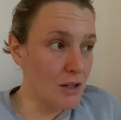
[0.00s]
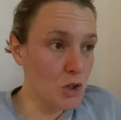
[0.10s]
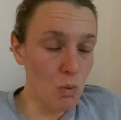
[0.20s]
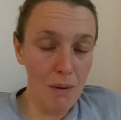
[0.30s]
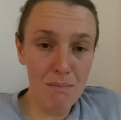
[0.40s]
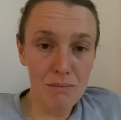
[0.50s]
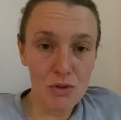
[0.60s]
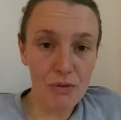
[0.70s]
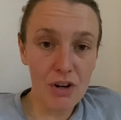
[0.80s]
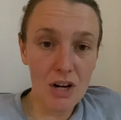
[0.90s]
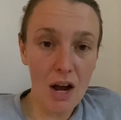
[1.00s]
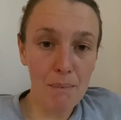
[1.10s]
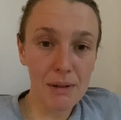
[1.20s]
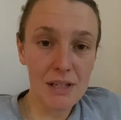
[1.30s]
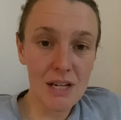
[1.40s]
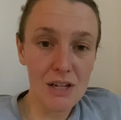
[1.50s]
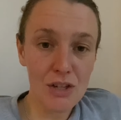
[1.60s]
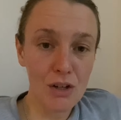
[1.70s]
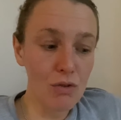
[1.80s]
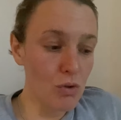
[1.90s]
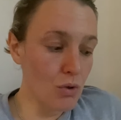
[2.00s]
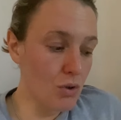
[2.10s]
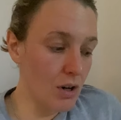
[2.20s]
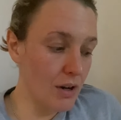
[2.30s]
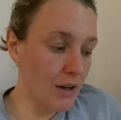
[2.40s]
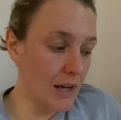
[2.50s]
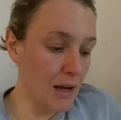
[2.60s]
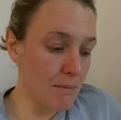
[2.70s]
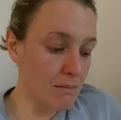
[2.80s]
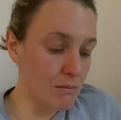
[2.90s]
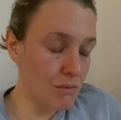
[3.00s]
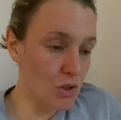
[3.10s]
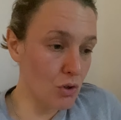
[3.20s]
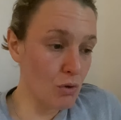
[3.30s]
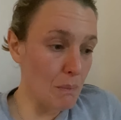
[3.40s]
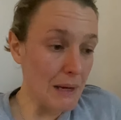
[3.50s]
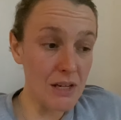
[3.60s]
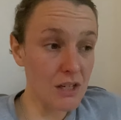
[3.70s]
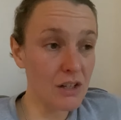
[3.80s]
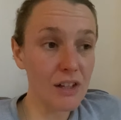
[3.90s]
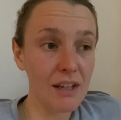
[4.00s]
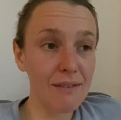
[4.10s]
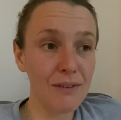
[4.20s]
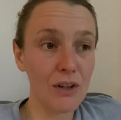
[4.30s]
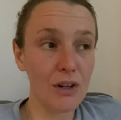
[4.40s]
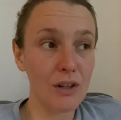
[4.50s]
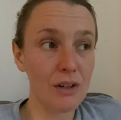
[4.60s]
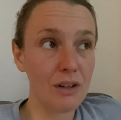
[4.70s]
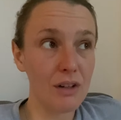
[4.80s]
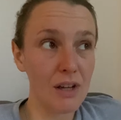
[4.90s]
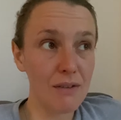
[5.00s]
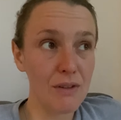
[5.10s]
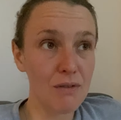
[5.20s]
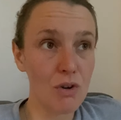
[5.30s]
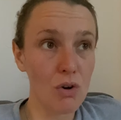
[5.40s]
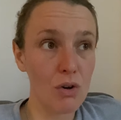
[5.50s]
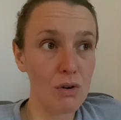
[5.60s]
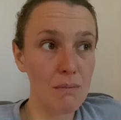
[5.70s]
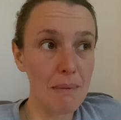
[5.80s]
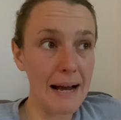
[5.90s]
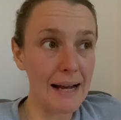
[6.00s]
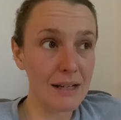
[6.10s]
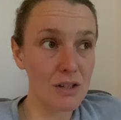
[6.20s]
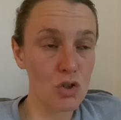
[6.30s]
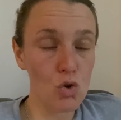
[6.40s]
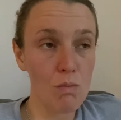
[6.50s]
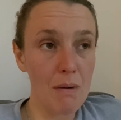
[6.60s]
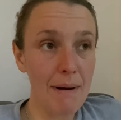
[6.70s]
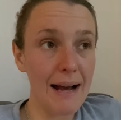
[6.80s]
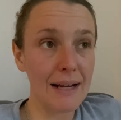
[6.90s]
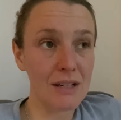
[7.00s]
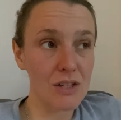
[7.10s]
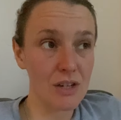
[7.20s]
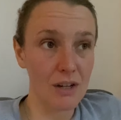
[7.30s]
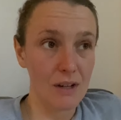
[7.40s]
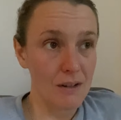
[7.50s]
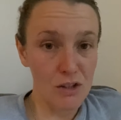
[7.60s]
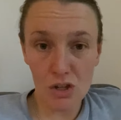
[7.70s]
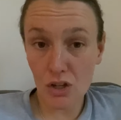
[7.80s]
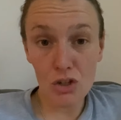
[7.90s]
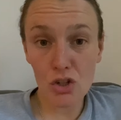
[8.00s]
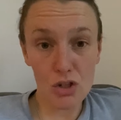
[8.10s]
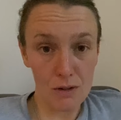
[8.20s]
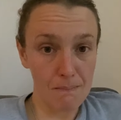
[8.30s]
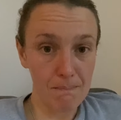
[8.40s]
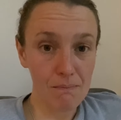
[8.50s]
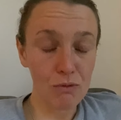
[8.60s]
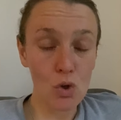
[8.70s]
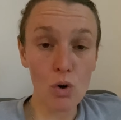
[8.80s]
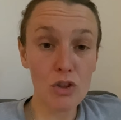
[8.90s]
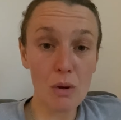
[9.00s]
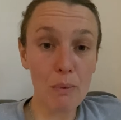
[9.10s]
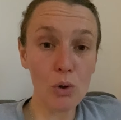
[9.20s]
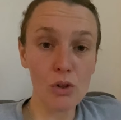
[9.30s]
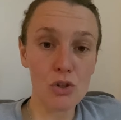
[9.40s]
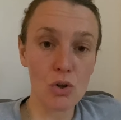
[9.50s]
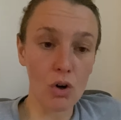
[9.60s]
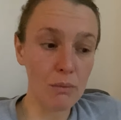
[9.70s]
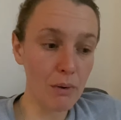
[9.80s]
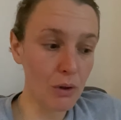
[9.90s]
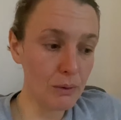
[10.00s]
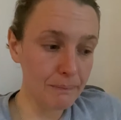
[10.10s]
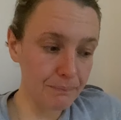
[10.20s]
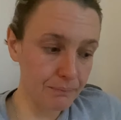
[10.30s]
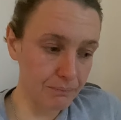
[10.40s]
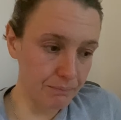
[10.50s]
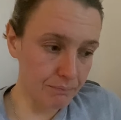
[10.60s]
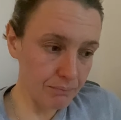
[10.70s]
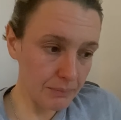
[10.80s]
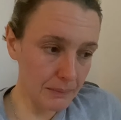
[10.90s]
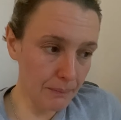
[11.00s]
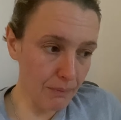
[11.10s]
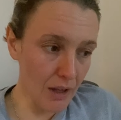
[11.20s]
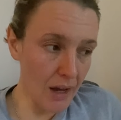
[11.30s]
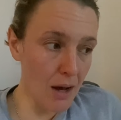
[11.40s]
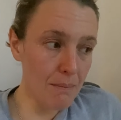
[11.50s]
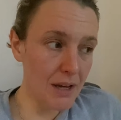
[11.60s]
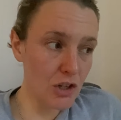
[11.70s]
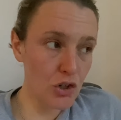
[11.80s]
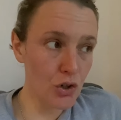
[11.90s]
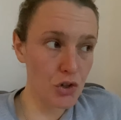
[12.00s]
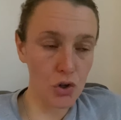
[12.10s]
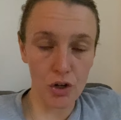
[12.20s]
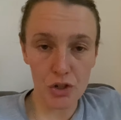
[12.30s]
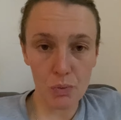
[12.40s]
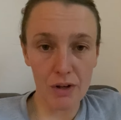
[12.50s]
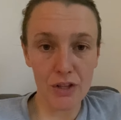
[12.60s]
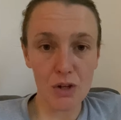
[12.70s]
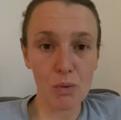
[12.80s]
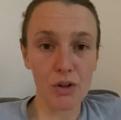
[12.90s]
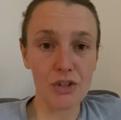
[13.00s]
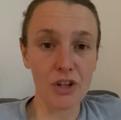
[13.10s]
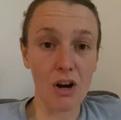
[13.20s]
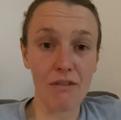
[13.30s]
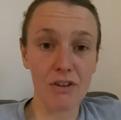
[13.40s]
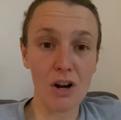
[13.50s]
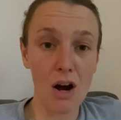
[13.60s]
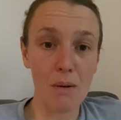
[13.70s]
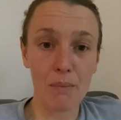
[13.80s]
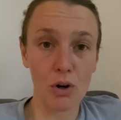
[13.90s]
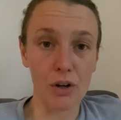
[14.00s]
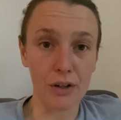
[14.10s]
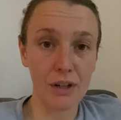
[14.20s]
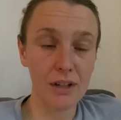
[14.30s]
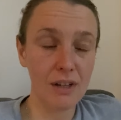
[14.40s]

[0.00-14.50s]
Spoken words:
swims for a couple of days in a row. So basically, if you've got stoma bags, you can just go in the pool as normal. It's your choice whether you want to cover it up or